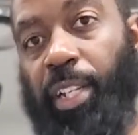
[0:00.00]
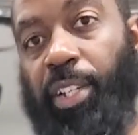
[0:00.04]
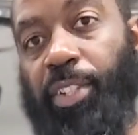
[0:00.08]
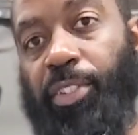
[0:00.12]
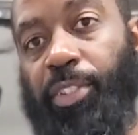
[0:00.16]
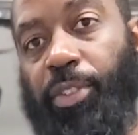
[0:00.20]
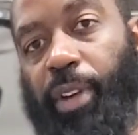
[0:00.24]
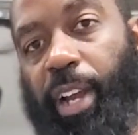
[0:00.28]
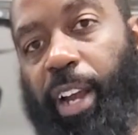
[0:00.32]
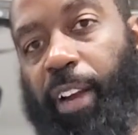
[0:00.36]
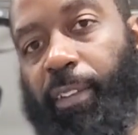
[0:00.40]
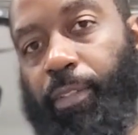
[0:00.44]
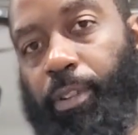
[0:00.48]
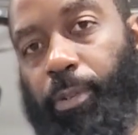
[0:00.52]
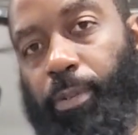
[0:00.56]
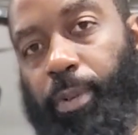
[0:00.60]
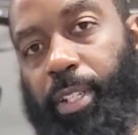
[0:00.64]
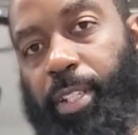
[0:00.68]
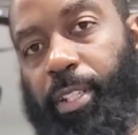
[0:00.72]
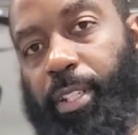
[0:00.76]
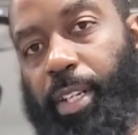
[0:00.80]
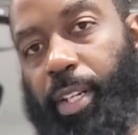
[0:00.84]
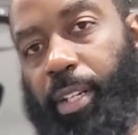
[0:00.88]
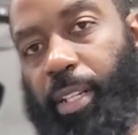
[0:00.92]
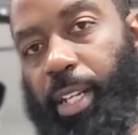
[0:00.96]
So after we
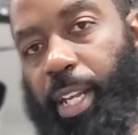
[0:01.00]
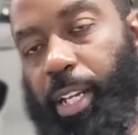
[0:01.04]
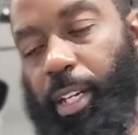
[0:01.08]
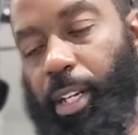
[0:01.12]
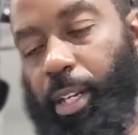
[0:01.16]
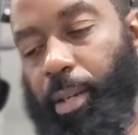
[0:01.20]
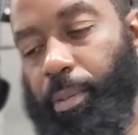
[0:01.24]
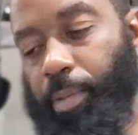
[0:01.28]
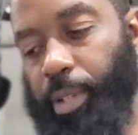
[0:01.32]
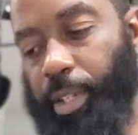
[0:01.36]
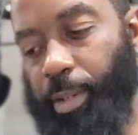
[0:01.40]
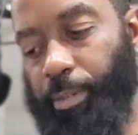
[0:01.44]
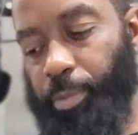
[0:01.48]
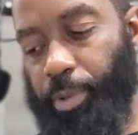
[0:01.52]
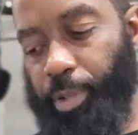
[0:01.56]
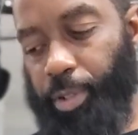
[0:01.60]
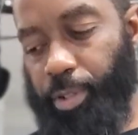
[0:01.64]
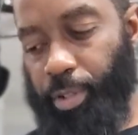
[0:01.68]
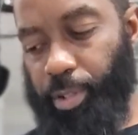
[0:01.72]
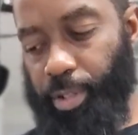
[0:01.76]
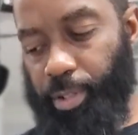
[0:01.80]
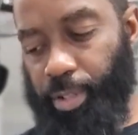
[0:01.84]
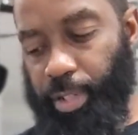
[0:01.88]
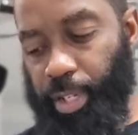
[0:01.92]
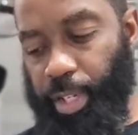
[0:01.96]
set that up, then we're
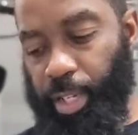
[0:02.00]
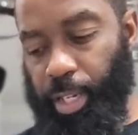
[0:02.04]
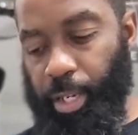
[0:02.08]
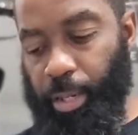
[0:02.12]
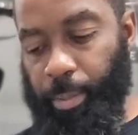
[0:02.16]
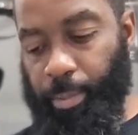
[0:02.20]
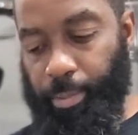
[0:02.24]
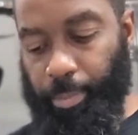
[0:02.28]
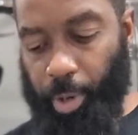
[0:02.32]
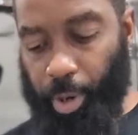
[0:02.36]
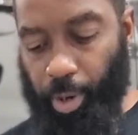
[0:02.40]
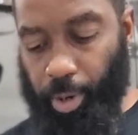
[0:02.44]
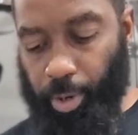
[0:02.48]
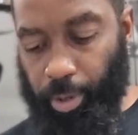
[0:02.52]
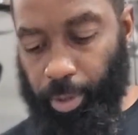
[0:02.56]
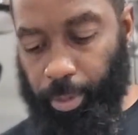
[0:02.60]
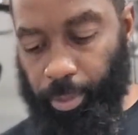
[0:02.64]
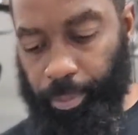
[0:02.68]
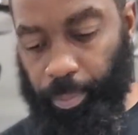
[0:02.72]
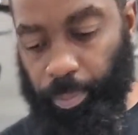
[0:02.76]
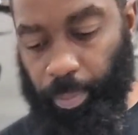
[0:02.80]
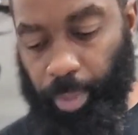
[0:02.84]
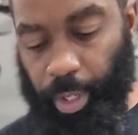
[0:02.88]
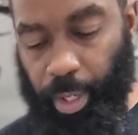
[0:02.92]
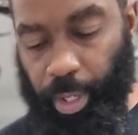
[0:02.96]
going to set up our
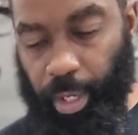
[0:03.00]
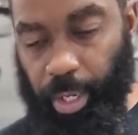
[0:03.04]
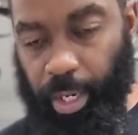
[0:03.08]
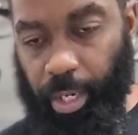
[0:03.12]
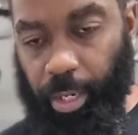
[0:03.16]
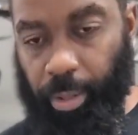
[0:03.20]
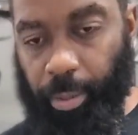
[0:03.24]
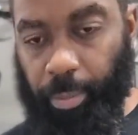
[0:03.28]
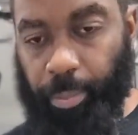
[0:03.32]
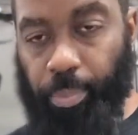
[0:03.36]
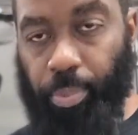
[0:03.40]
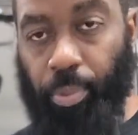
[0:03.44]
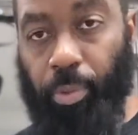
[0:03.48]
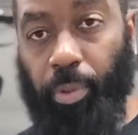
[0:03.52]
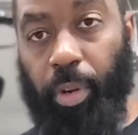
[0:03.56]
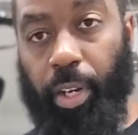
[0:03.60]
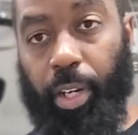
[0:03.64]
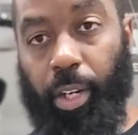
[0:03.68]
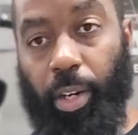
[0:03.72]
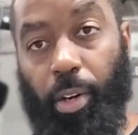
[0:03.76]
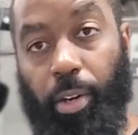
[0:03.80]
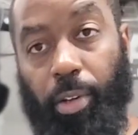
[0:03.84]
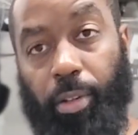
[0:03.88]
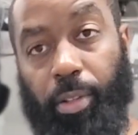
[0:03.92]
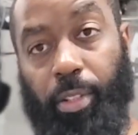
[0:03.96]

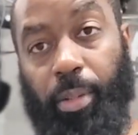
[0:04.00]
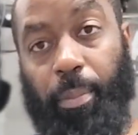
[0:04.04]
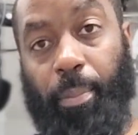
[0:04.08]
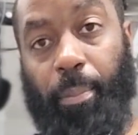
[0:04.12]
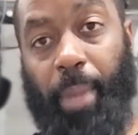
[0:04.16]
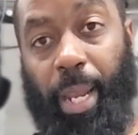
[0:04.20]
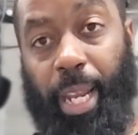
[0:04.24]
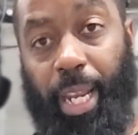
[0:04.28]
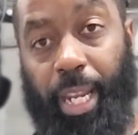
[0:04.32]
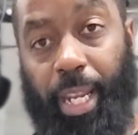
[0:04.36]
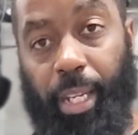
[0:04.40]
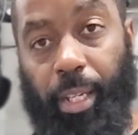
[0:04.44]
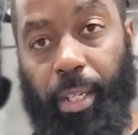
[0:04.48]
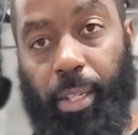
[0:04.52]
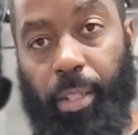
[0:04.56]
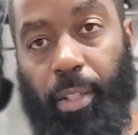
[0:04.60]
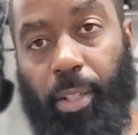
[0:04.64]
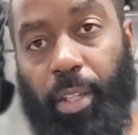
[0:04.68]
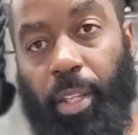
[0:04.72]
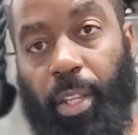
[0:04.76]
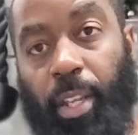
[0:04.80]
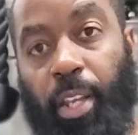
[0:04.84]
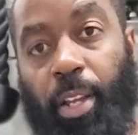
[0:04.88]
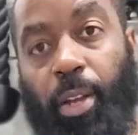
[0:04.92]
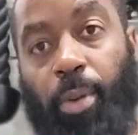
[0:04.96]
print on
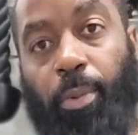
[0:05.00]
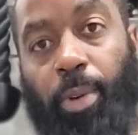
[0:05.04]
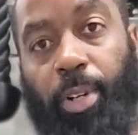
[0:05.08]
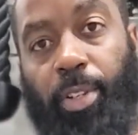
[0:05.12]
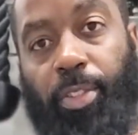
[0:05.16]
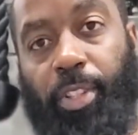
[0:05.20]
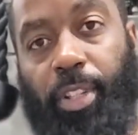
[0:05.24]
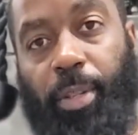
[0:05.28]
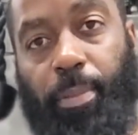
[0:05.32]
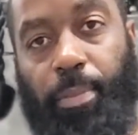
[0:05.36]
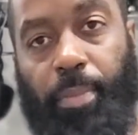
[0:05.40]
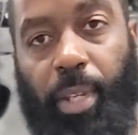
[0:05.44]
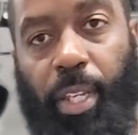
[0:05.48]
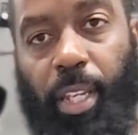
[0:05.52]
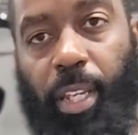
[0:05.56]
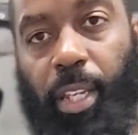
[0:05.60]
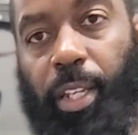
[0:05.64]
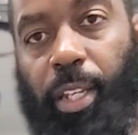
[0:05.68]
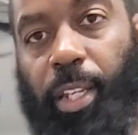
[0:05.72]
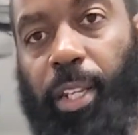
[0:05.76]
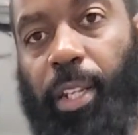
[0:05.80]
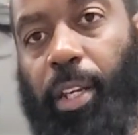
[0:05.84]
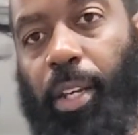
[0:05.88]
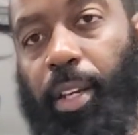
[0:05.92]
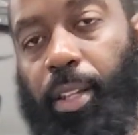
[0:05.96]
demand, which can be
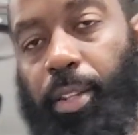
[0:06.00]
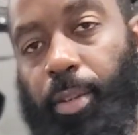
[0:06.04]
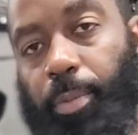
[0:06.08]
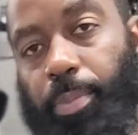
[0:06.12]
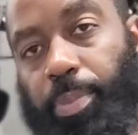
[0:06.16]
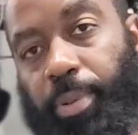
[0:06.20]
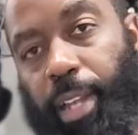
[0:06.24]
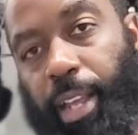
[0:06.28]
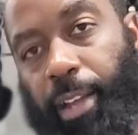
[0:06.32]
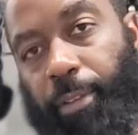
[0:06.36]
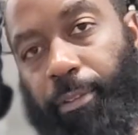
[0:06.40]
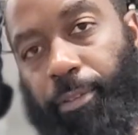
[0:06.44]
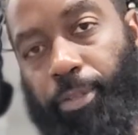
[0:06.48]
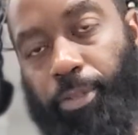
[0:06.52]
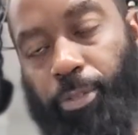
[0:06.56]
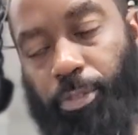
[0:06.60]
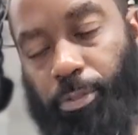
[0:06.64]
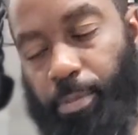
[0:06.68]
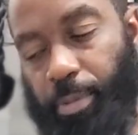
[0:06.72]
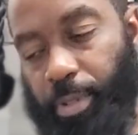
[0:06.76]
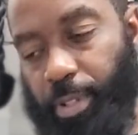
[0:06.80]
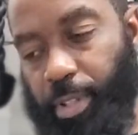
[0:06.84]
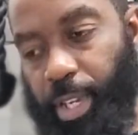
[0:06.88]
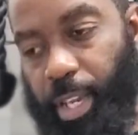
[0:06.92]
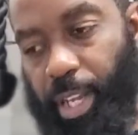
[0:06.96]
in other platforms
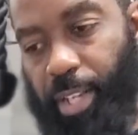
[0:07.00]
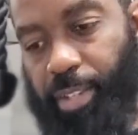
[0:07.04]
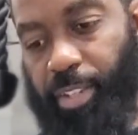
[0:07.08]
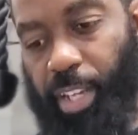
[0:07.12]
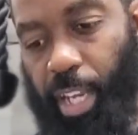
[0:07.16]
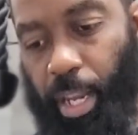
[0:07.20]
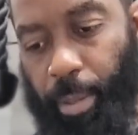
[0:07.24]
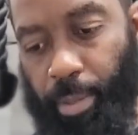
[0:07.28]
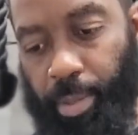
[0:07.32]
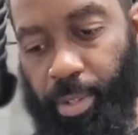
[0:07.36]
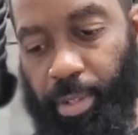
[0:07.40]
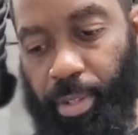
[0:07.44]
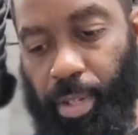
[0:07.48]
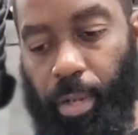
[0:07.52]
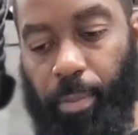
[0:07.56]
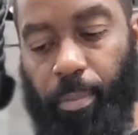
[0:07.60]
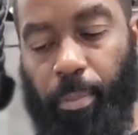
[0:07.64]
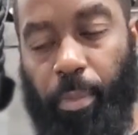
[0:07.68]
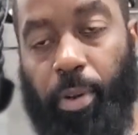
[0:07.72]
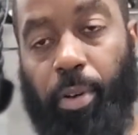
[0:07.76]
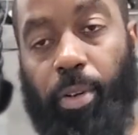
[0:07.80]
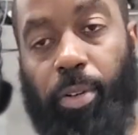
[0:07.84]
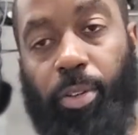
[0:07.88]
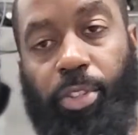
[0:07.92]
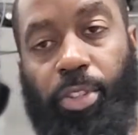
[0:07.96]
besides Amazon
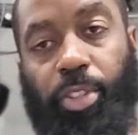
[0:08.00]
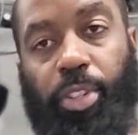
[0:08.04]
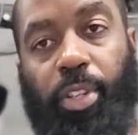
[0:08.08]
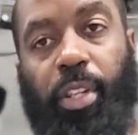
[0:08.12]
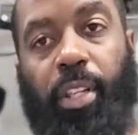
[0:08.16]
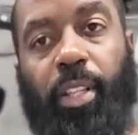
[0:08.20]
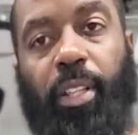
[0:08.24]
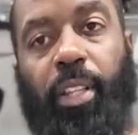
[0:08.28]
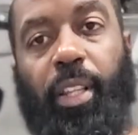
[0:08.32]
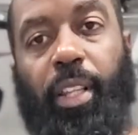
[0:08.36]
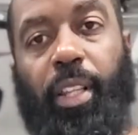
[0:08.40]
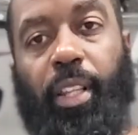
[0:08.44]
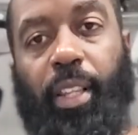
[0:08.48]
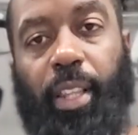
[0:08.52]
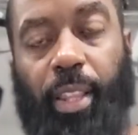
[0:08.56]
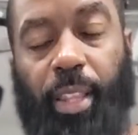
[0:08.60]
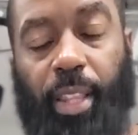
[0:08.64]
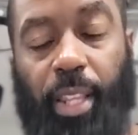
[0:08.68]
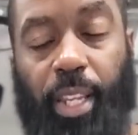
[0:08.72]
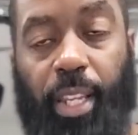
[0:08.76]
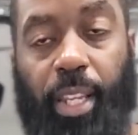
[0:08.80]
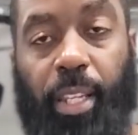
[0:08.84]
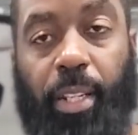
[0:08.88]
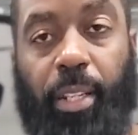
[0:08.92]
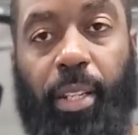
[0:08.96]
merch. And
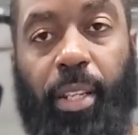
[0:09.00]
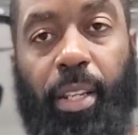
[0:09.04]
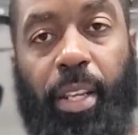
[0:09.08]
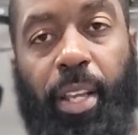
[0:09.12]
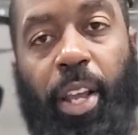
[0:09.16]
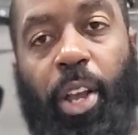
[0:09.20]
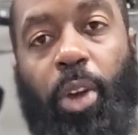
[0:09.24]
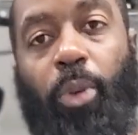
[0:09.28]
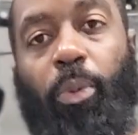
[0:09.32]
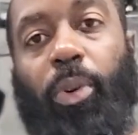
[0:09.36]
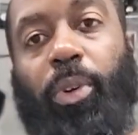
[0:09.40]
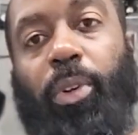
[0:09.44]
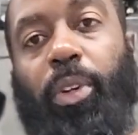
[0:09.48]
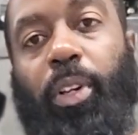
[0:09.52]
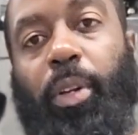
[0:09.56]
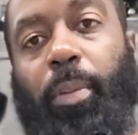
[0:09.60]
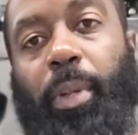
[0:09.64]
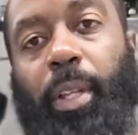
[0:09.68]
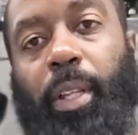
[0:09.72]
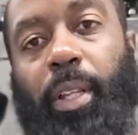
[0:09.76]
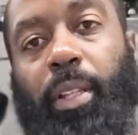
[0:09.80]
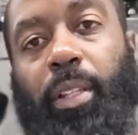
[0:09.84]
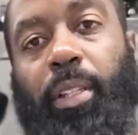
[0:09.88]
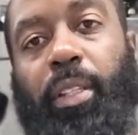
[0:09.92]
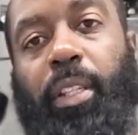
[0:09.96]
then we're going to
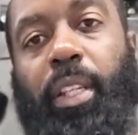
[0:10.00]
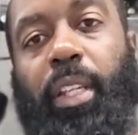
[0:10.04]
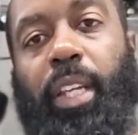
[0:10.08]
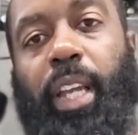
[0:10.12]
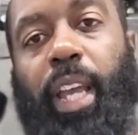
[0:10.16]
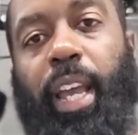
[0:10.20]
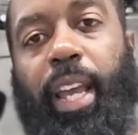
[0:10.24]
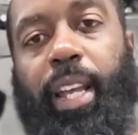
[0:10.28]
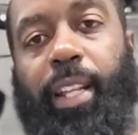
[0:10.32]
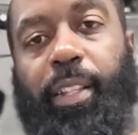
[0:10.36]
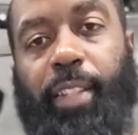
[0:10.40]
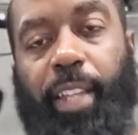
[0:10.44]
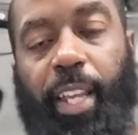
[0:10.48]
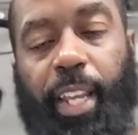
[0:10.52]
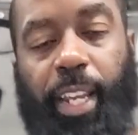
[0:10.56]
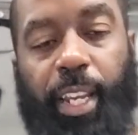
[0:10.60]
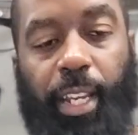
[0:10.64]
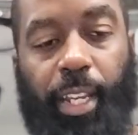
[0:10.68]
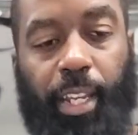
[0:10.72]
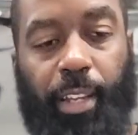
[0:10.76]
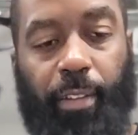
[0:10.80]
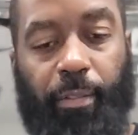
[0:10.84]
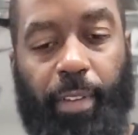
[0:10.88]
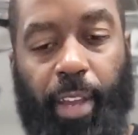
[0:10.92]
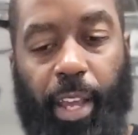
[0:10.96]
be looking at
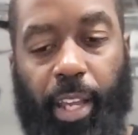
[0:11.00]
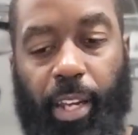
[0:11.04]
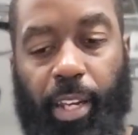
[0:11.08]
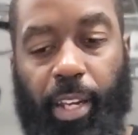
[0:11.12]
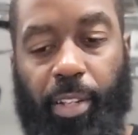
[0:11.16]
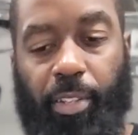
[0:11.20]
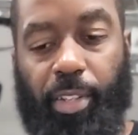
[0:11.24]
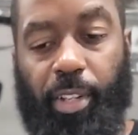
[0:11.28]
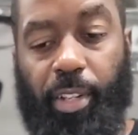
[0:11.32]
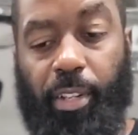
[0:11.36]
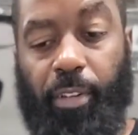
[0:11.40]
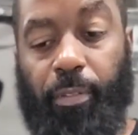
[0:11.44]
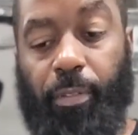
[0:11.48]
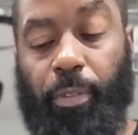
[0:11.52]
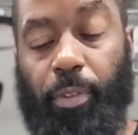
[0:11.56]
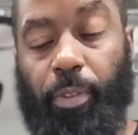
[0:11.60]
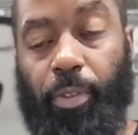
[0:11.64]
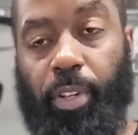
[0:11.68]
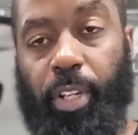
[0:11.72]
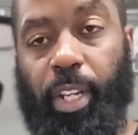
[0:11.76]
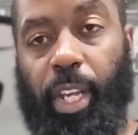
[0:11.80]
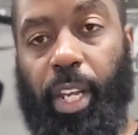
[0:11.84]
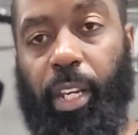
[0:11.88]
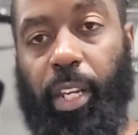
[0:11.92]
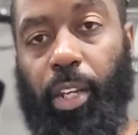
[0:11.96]
taking advantage of
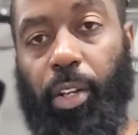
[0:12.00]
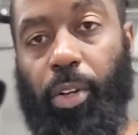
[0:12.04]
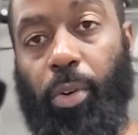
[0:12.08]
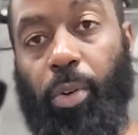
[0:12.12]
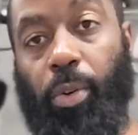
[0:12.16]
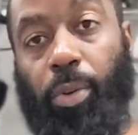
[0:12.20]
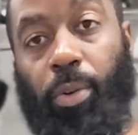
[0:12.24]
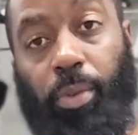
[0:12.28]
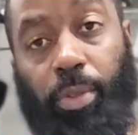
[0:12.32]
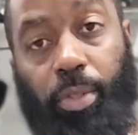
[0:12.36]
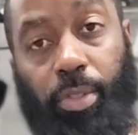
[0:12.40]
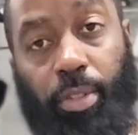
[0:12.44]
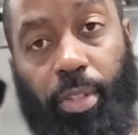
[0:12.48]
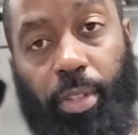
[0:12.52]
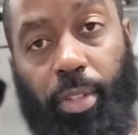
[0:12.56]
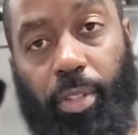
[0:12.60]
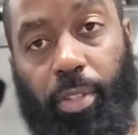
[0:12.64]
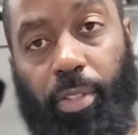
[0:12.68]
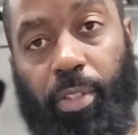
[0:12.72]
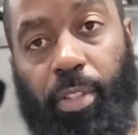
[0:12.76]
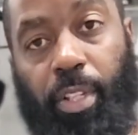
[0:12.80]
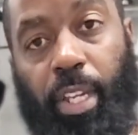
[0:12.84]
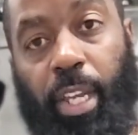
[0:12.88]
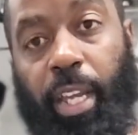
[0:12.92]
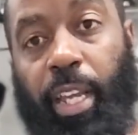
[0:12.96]
creating
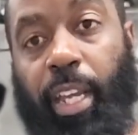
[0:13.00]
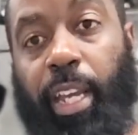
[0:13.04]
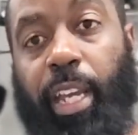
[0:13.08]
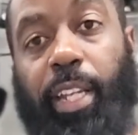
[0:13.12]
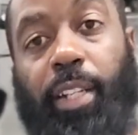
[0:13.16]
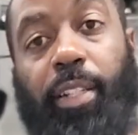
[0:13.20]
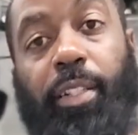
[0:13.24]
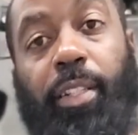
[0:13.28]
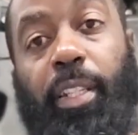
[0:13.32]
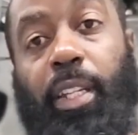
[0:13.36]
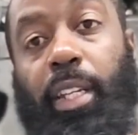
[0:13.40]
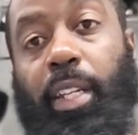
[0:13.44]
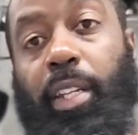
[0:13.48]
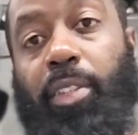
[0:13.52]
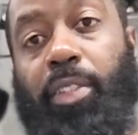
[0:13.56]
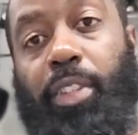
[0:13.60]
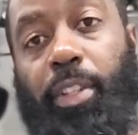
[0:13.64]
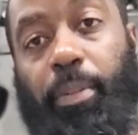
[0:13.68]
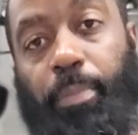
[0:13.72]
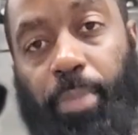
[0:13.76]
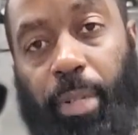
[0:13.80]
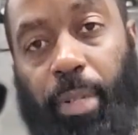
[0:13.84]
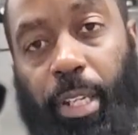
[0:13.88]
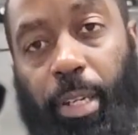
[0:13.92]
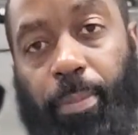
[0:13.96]
courses and
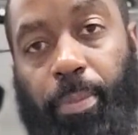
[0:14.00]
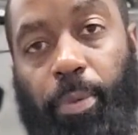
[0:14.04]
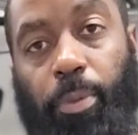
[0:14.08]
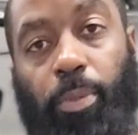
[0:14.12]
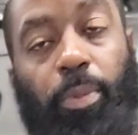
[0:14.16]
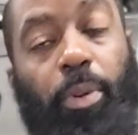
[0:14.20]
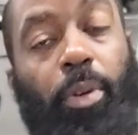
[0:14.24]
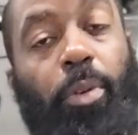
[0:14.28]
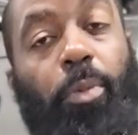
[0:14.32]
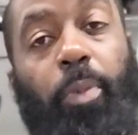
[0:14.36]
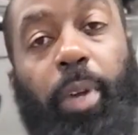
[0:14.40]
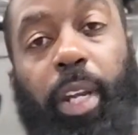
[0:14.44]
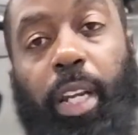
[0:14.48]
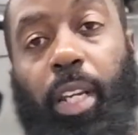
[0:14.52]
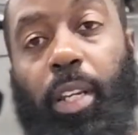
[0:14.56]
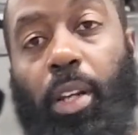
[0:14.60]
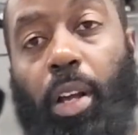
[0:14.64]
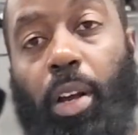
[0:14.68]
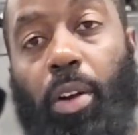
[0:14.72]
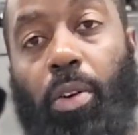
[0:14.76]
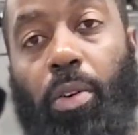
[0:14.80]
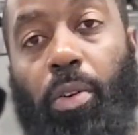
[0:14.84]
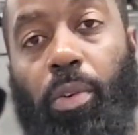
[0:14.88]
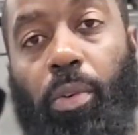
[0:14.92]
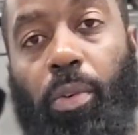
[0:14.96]
teaching people what we
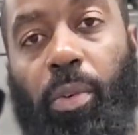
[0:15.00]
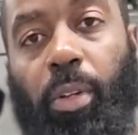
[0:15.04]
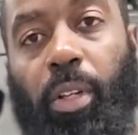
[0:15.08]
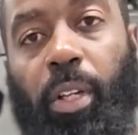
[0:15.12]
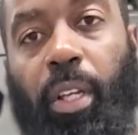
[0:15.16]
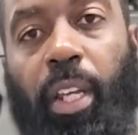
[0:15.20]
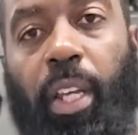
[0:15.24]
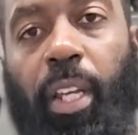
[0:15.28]
know,